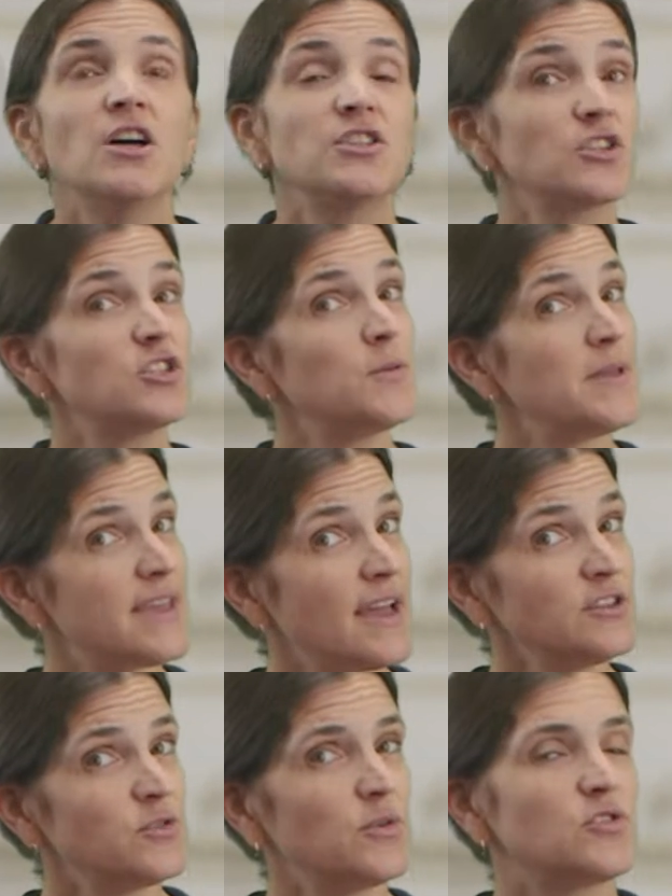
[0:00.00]
So to
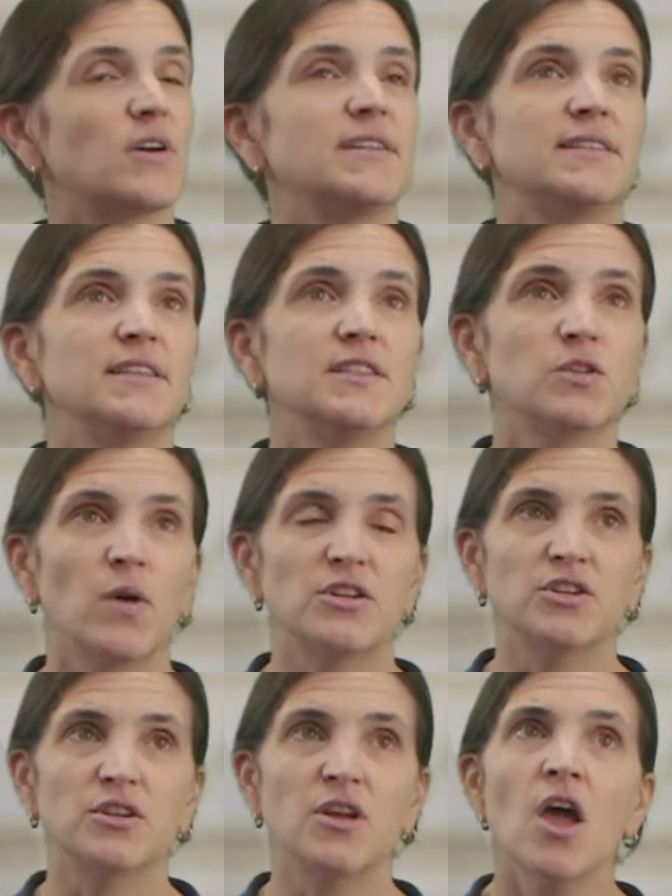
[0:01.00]
begin to address this
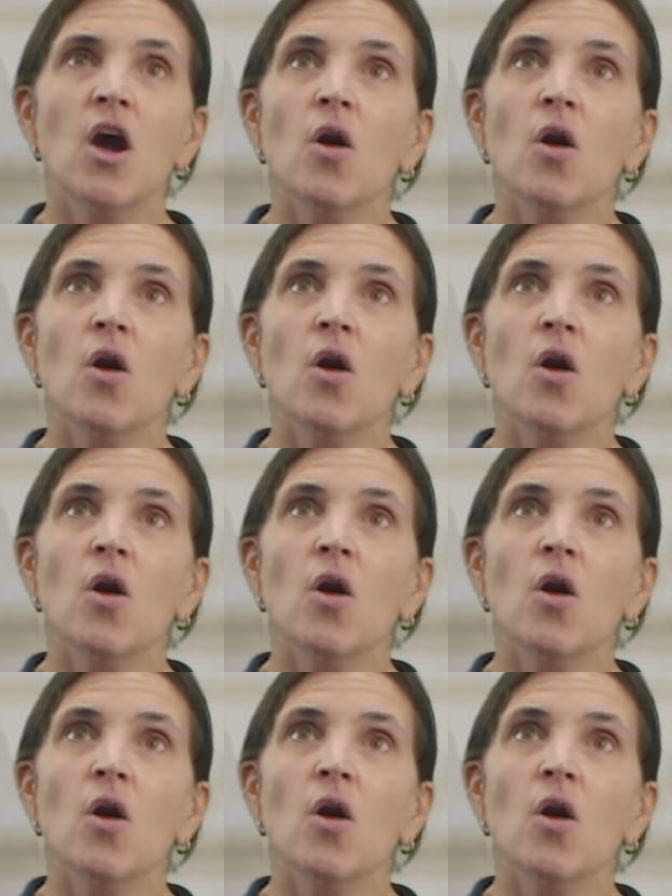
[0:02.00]
question,